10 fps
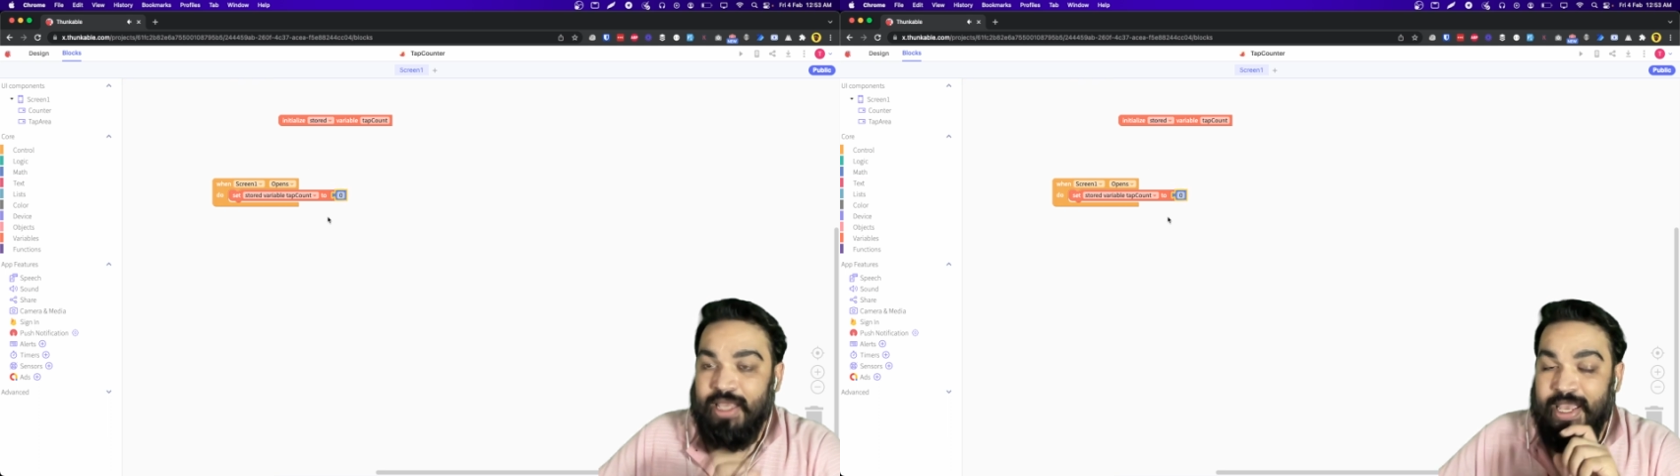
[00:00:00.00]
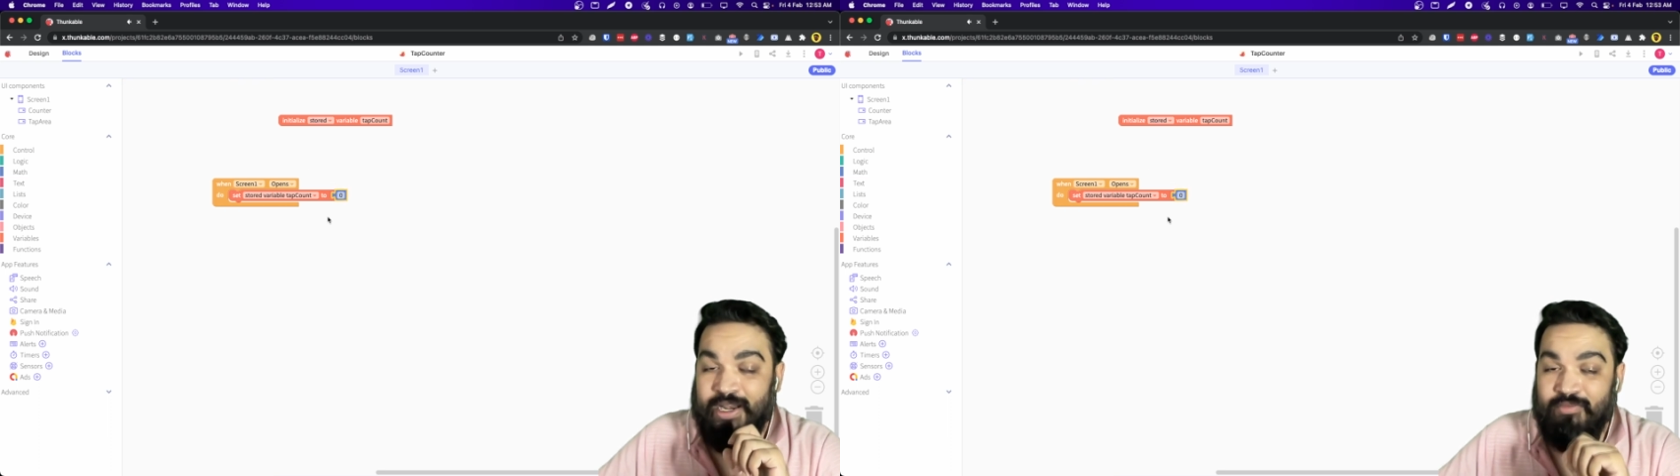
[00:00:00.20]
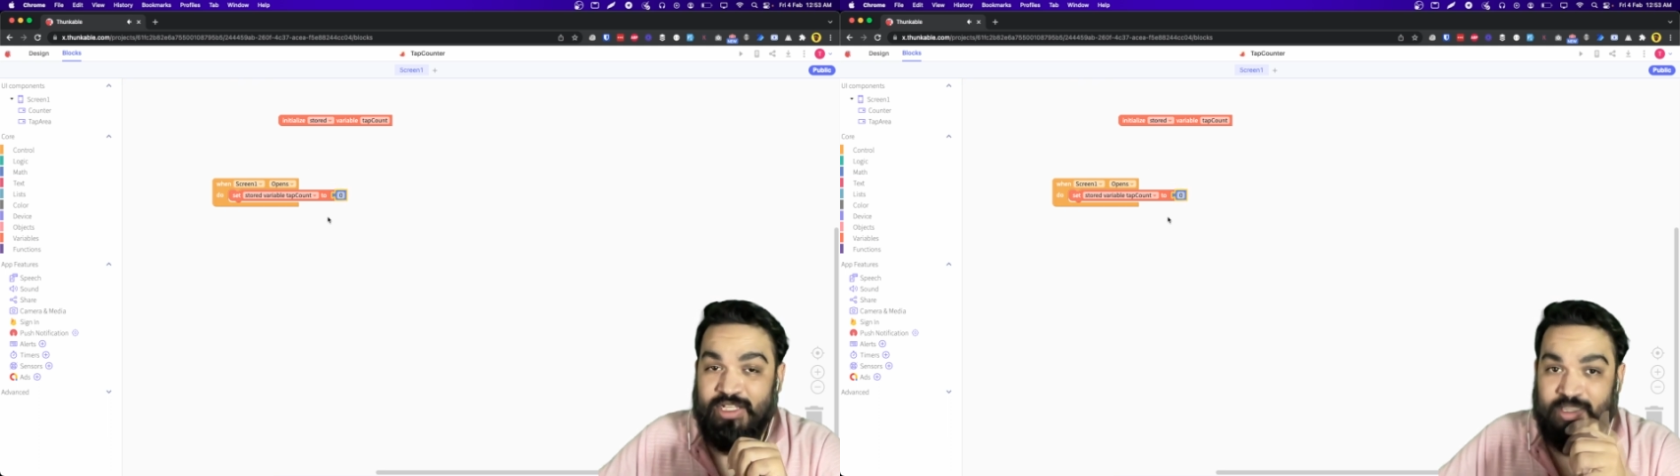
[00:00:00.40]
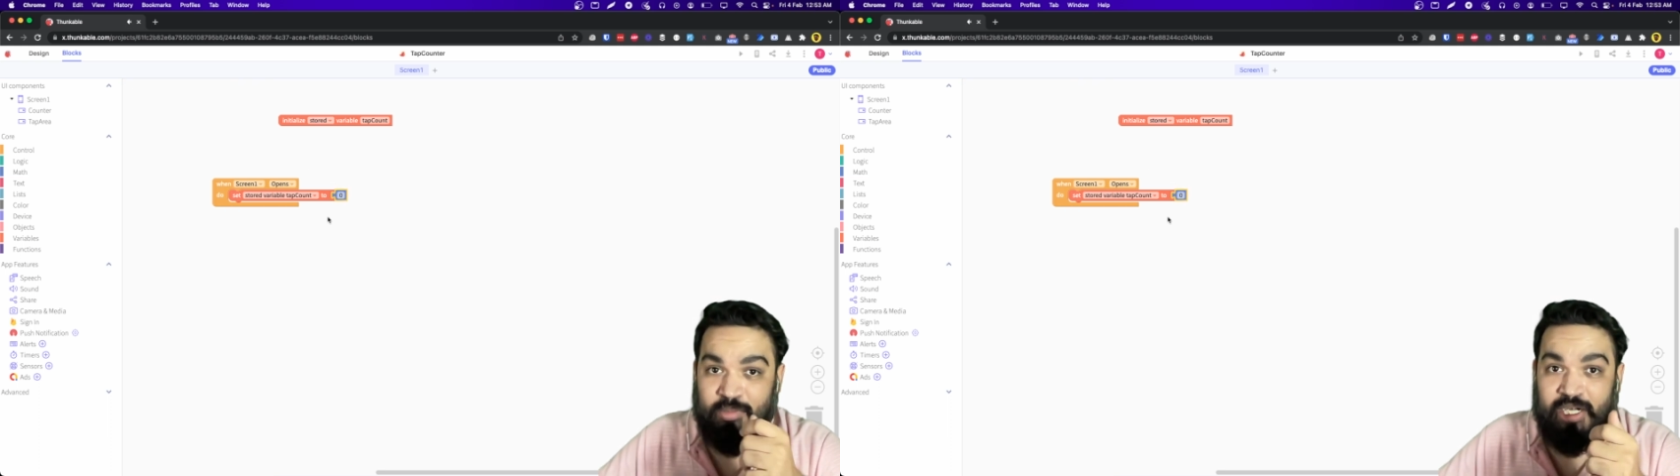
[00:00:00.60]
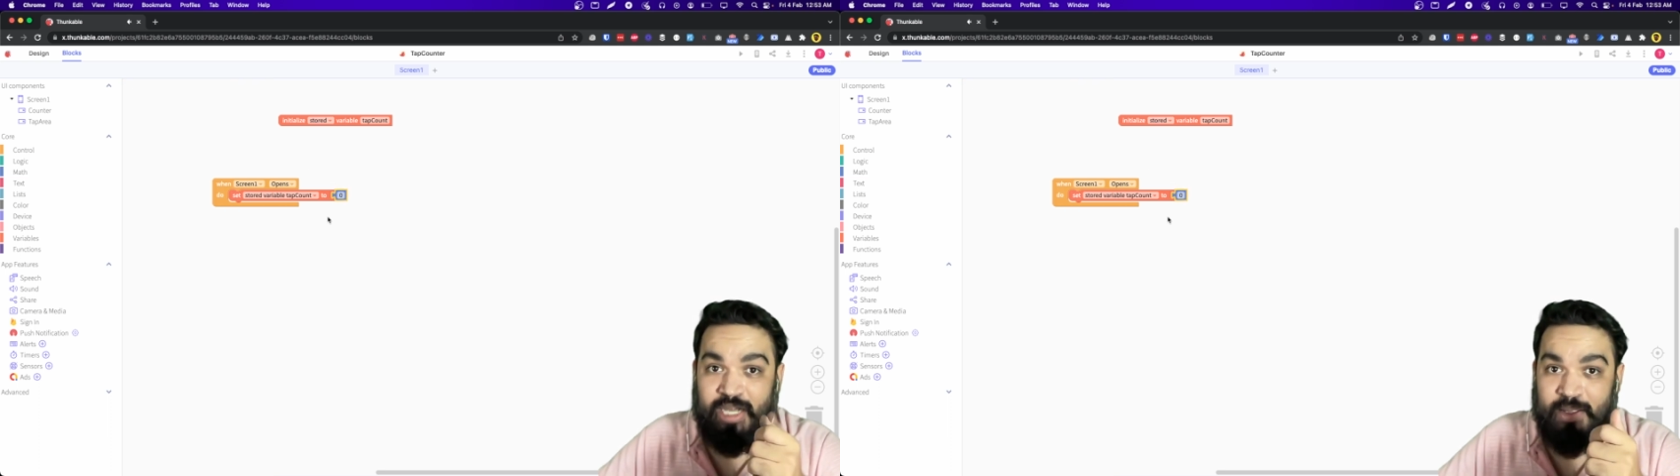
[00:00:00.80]
And when
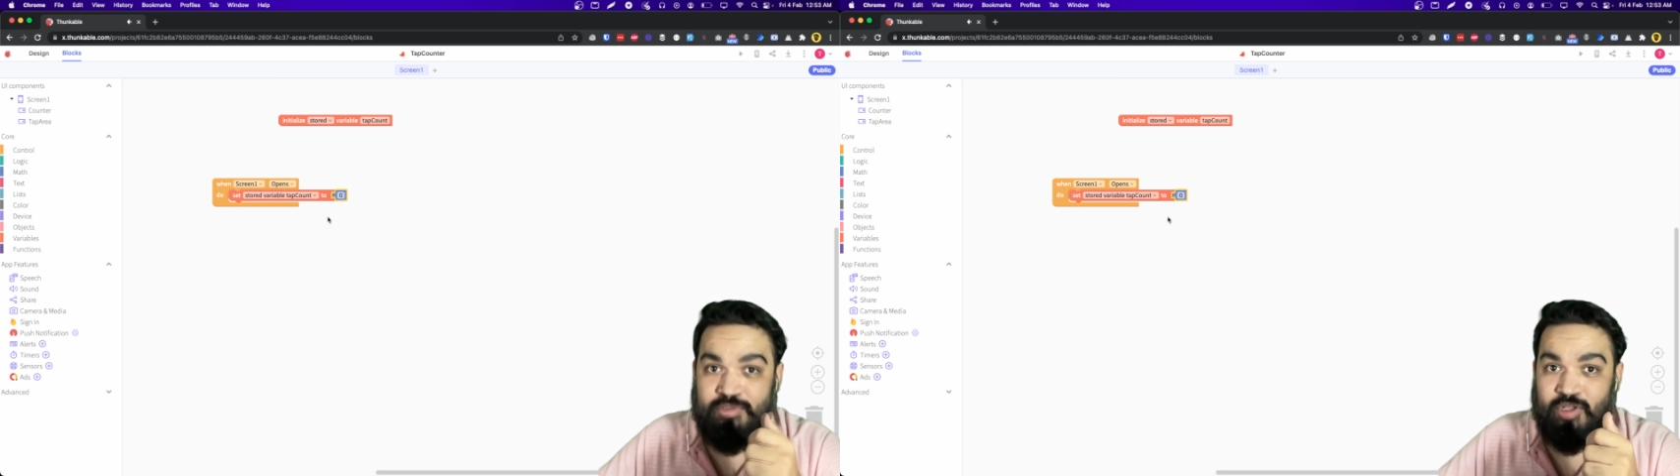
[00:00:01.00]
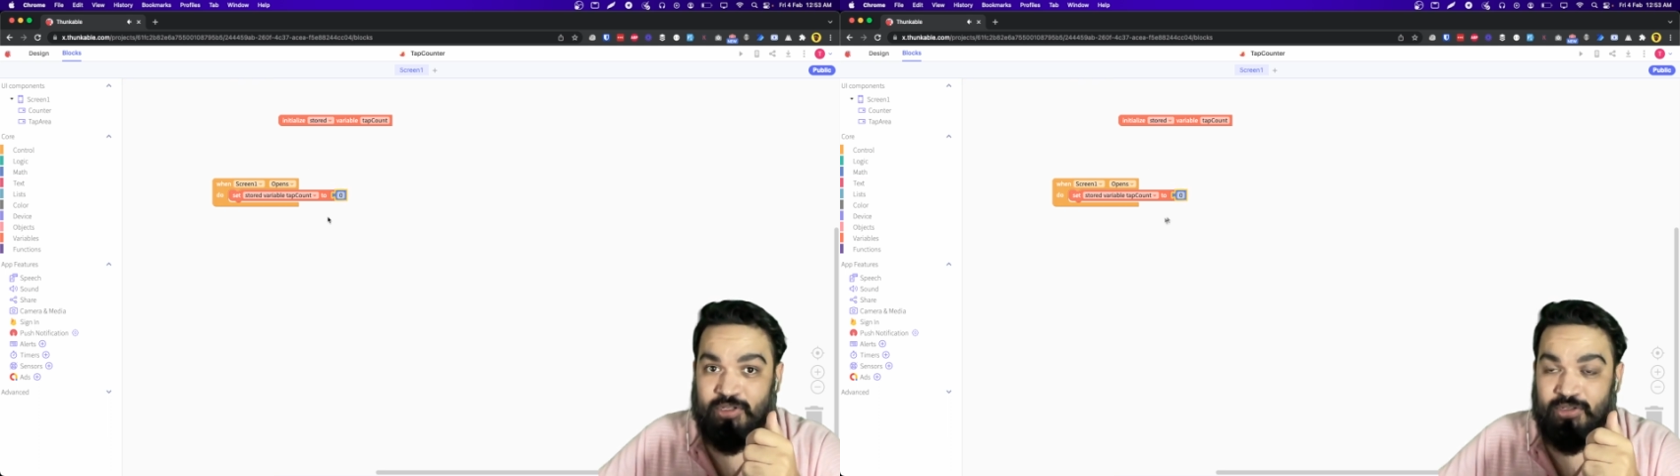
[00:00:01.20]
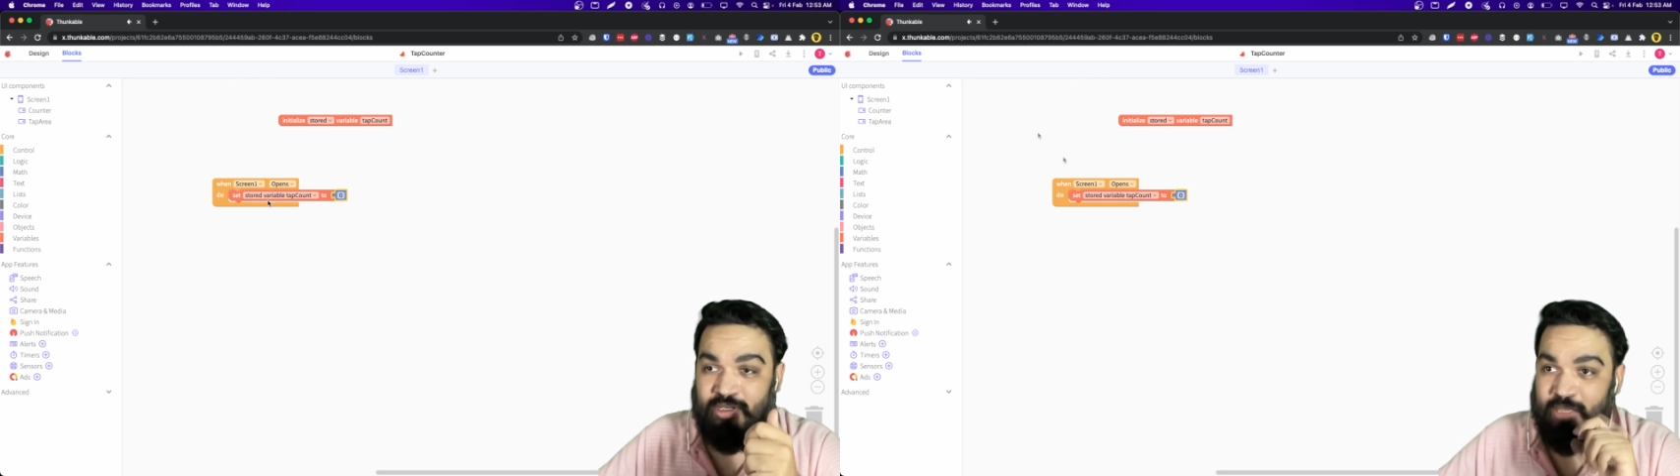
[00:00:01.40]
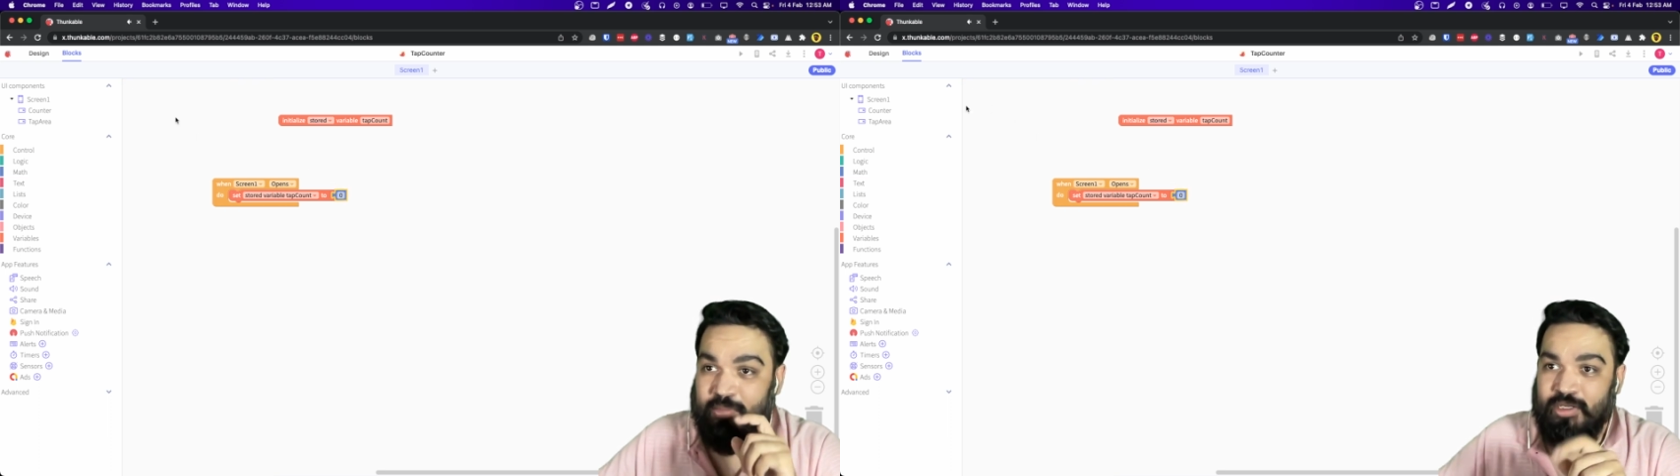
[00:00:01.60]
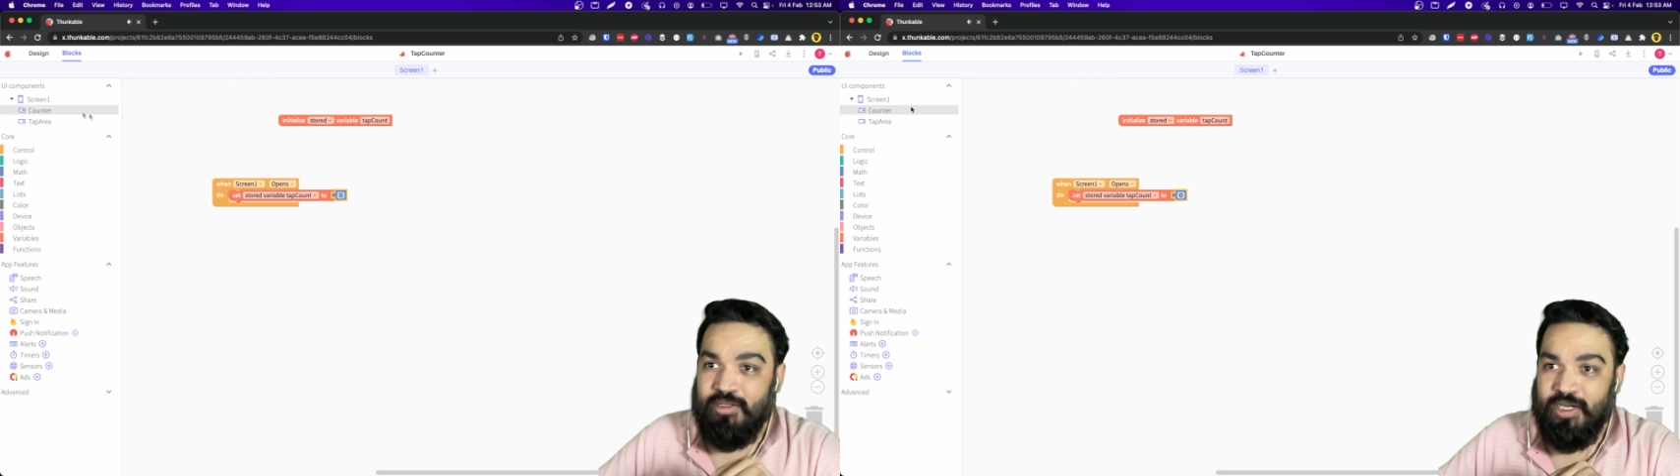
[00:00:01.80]
somebody taps on the label,